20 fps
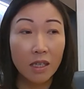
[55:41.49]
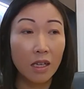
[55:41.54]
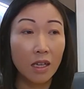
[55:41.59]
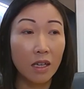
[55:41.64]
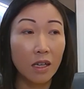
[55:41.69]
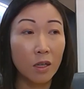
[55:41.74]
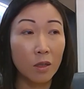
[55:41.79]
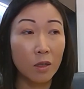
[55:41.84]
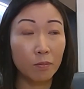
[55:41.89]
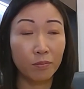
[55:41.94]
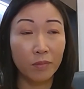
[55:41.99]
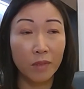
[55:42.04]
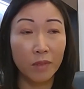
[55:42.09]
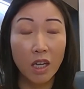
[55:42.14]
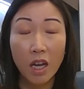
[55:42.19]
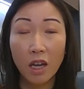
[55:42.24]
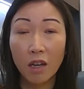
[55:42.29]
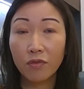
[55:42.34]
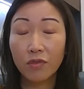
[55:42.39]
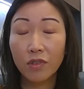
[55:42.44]
um,
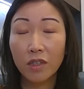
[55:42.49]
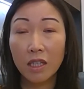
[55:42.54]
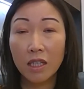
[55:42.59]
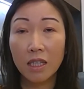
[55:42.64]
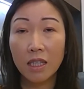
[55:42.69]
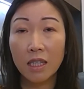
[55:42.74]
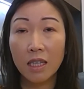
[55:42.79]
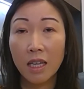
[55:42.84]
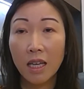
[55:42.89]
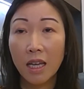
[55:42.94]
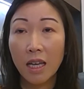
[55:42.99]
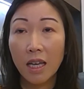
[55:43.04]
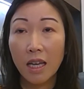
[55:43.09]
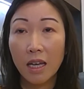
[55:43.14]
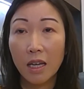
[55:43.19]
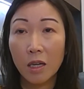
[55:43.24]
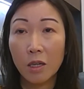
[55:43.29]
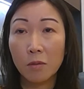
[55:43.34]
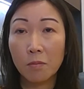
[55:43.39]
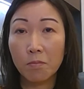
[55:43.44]
carefully
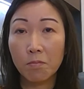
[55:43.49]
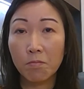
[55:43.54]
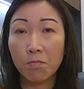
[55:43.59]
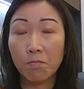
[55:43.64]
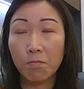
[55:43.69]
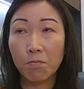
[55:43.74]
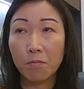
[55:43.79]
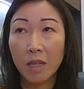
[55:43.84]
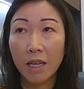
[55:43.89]
um,